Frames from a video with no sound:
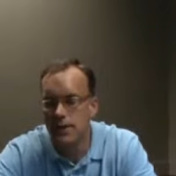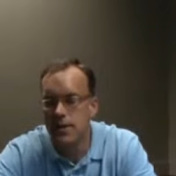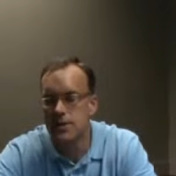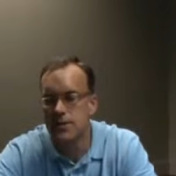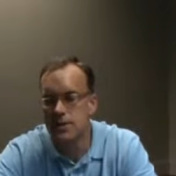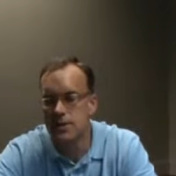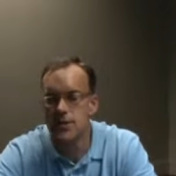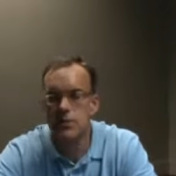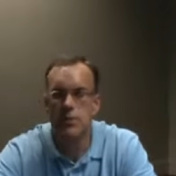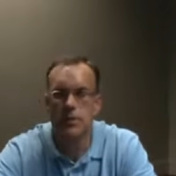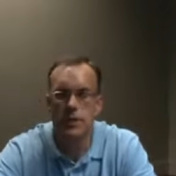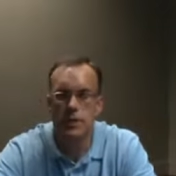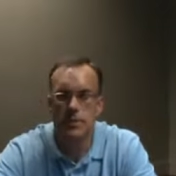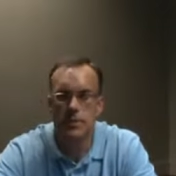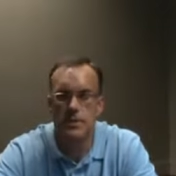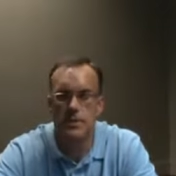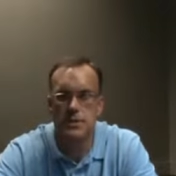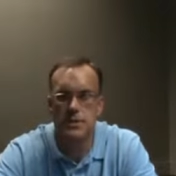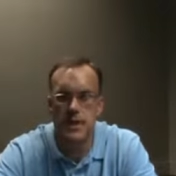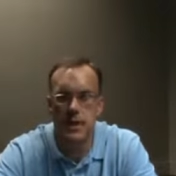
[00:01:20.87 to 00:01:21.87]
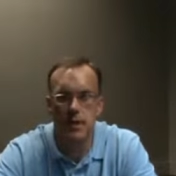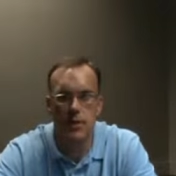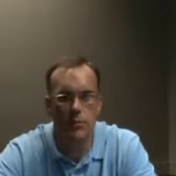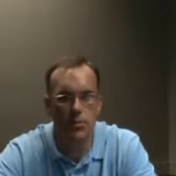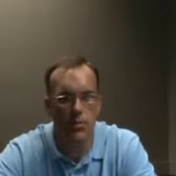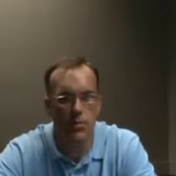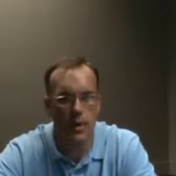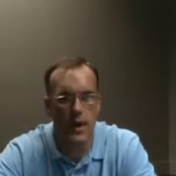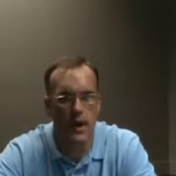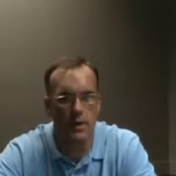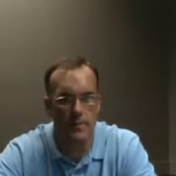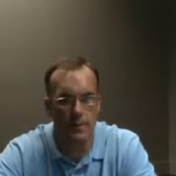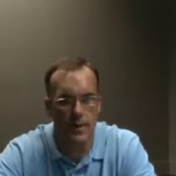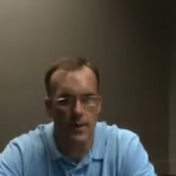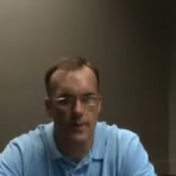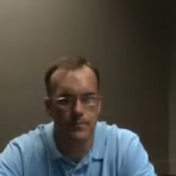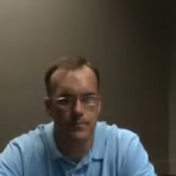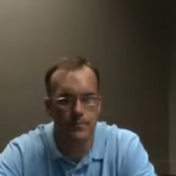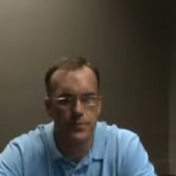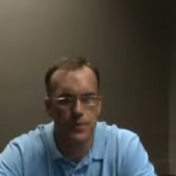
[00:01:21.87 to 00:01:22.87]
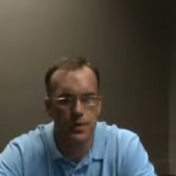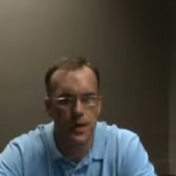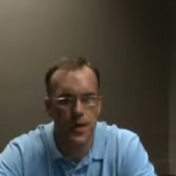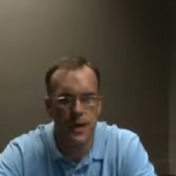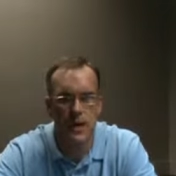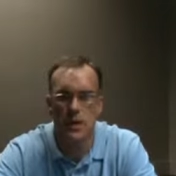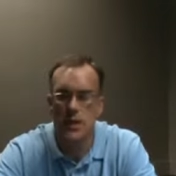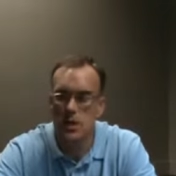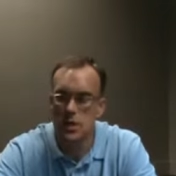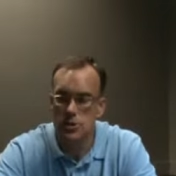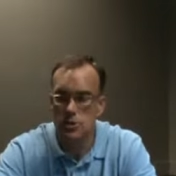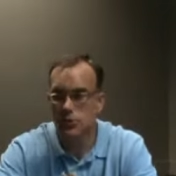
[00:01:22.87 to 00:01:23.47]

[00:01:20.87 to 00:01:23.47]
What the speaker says: is this going to be a saleable property? Okay?